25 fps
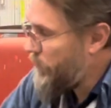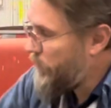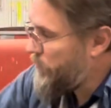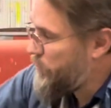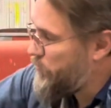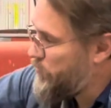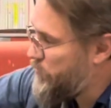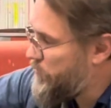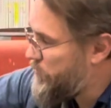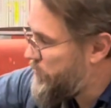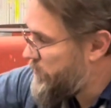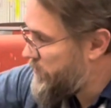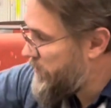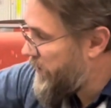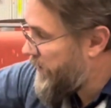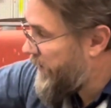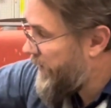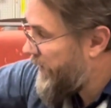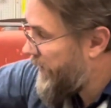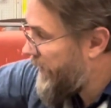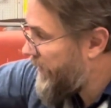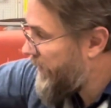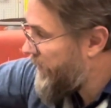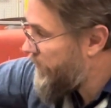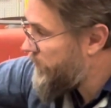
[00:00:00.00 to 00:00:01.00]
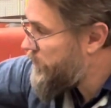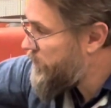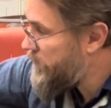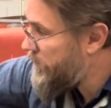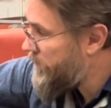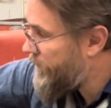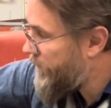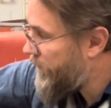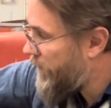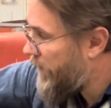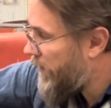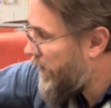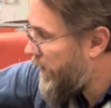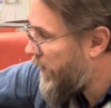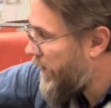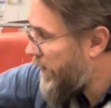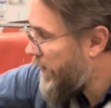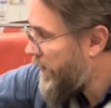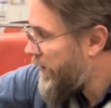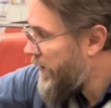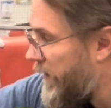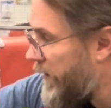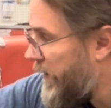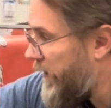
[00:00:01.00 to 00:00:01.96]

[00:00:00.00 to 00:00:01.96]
which was sucking it in too far,